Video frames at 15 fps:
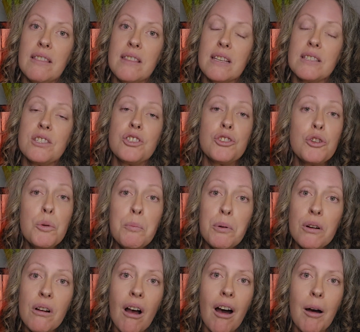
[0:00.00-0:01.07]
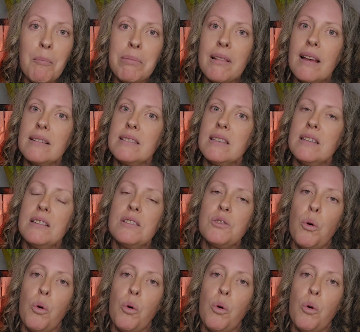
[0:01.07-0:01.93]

this super complexes